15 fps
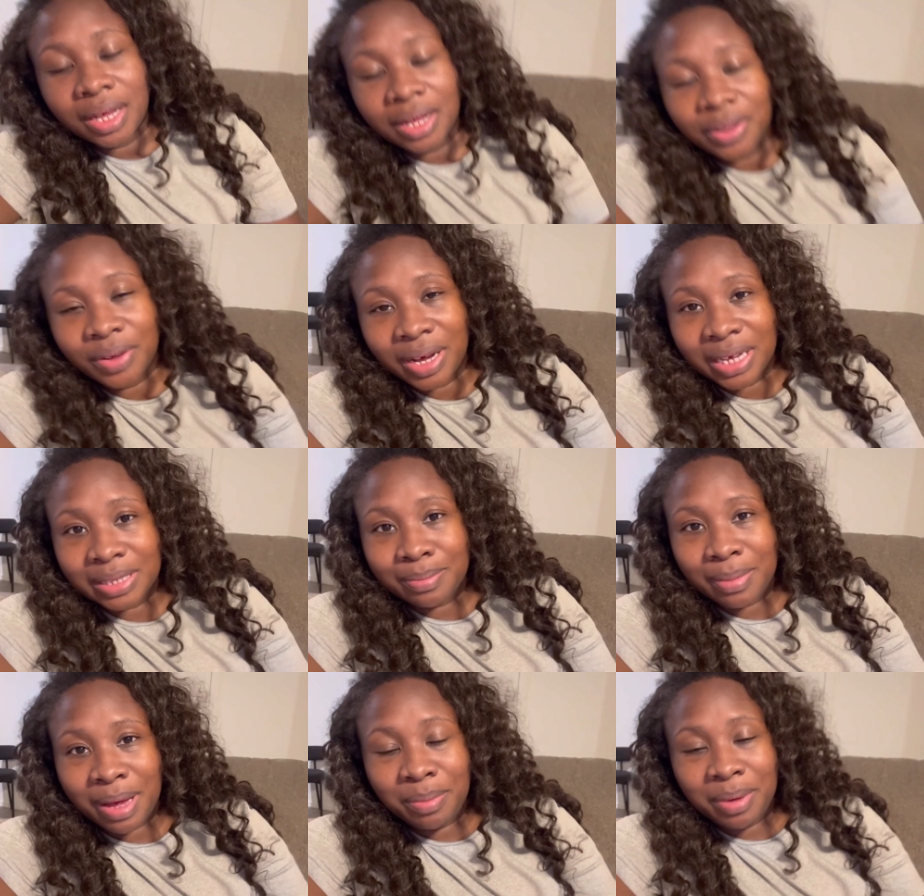you
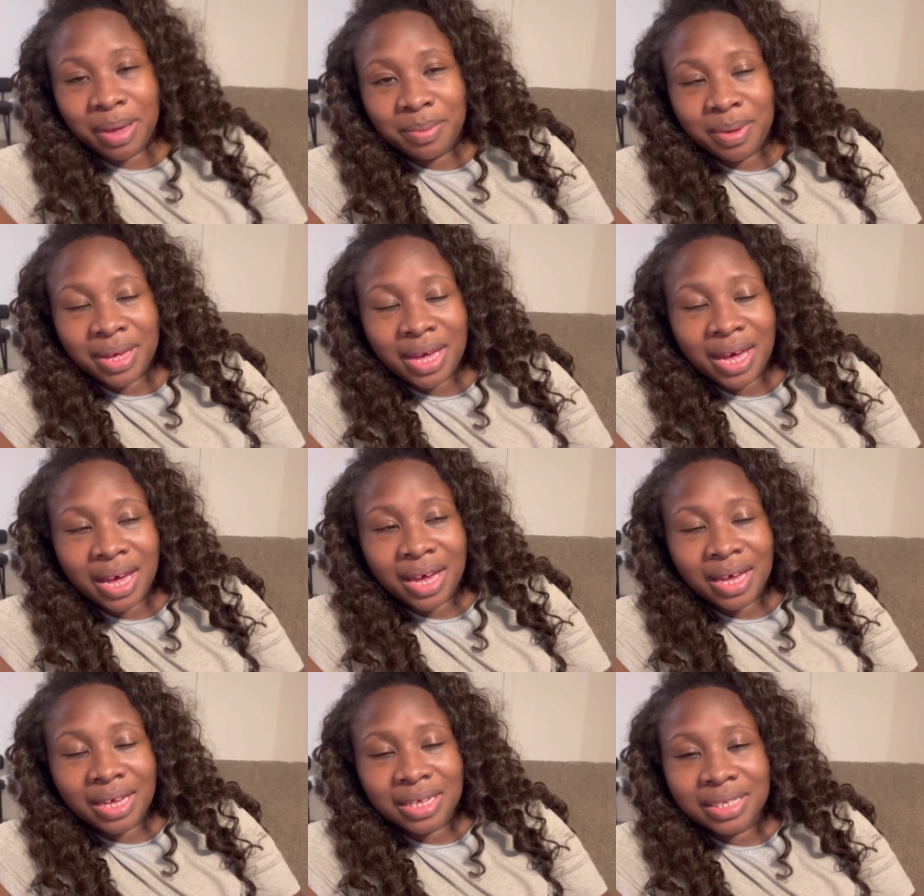guys my baby
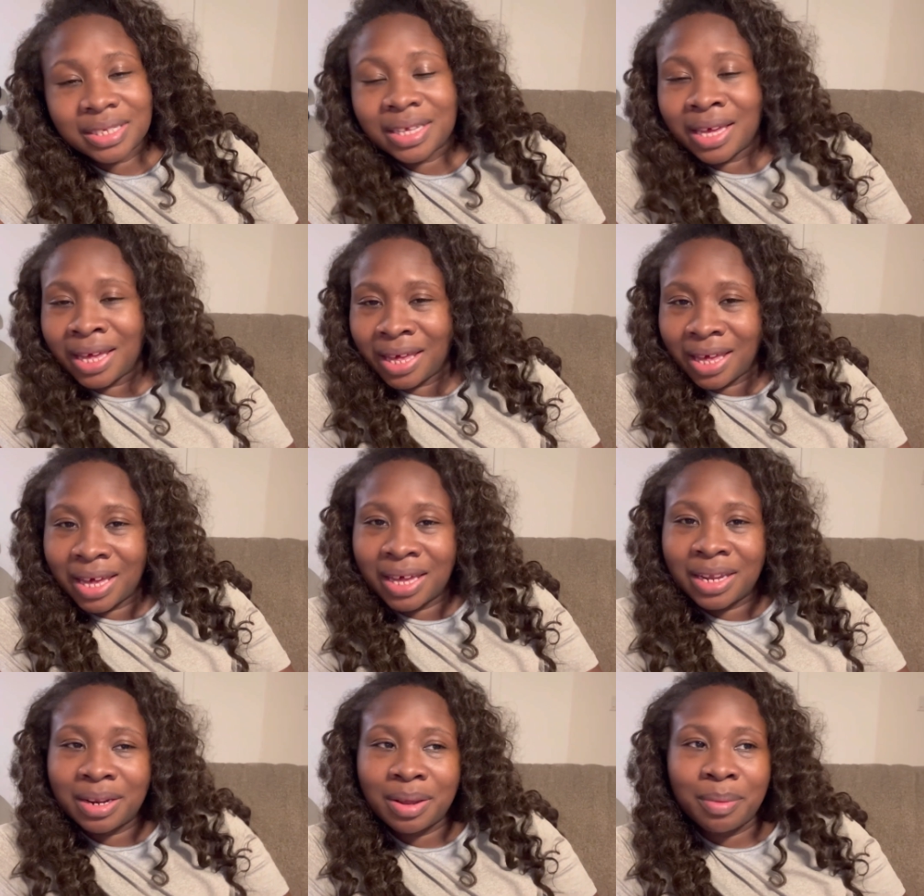has
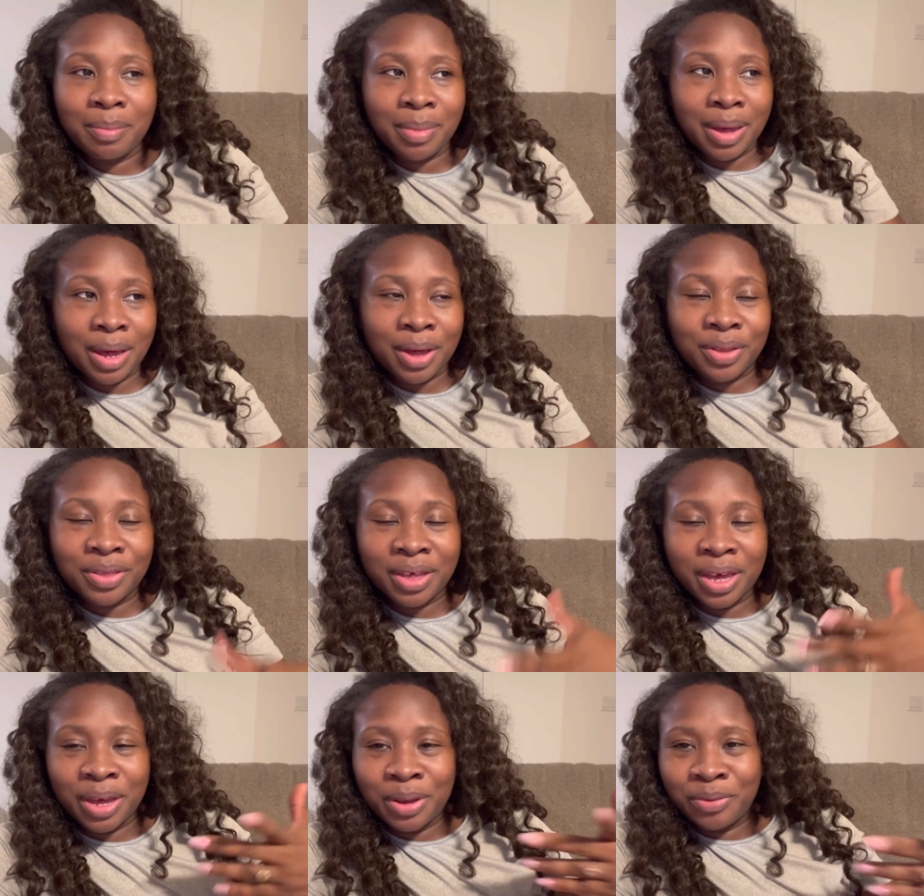hand mouth
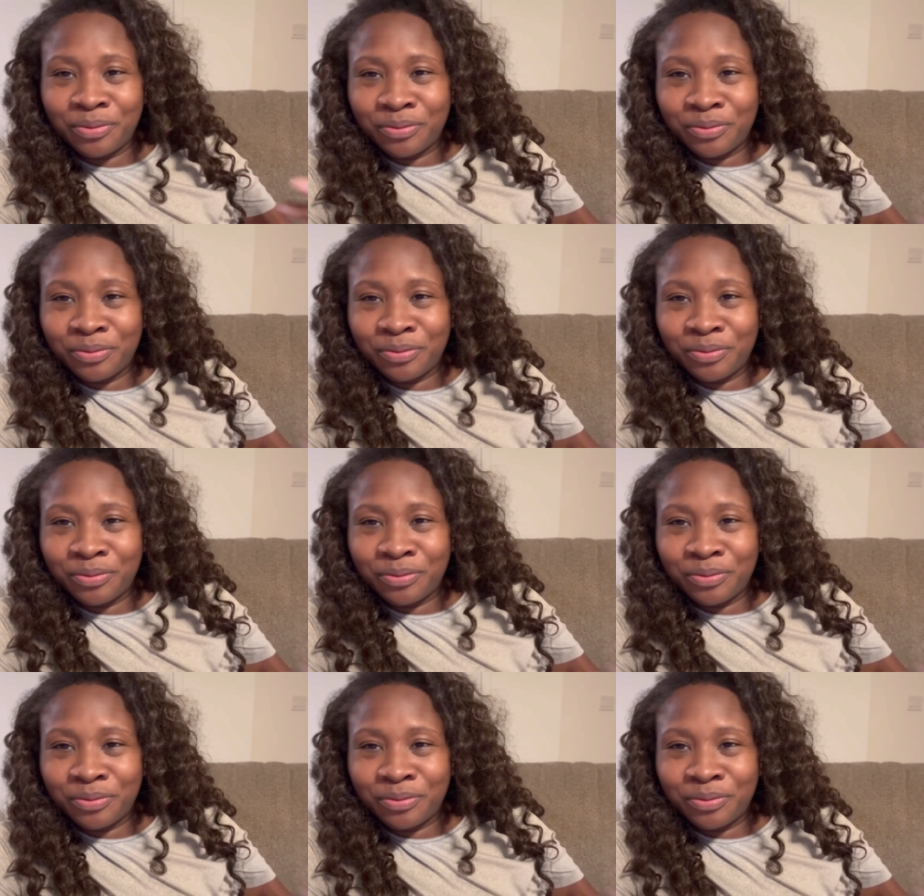and